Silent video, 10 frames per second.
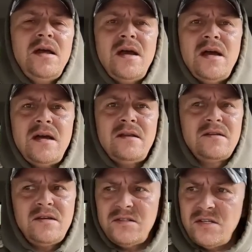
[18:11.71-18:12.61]

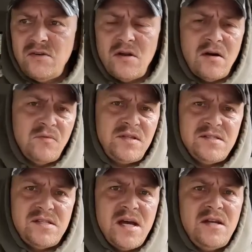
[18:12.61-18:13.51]
and continued on with
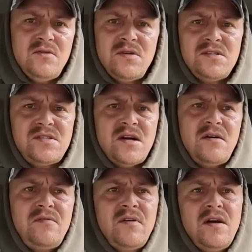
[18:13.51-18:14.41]
his day doing his
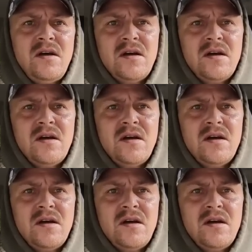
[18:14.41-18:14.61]
stuff